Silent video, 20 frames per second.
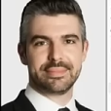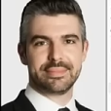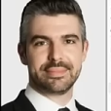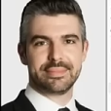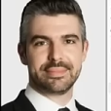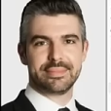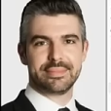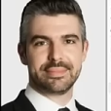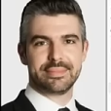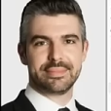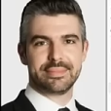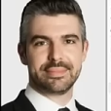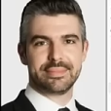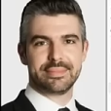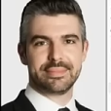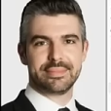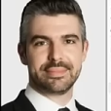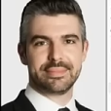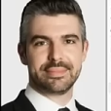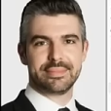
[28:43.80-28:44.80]

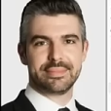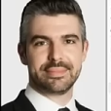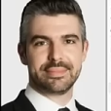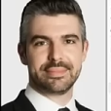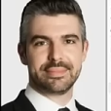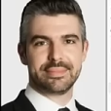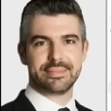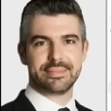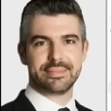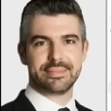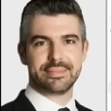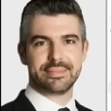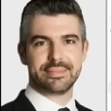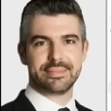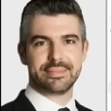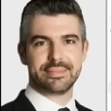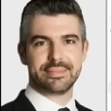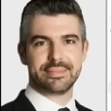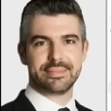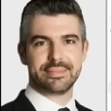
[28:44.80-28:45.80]

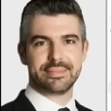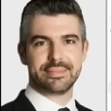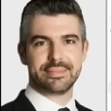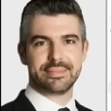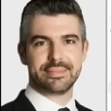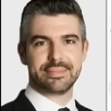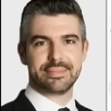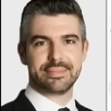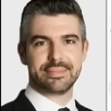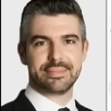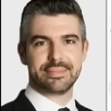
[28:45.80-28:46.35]
[no speech]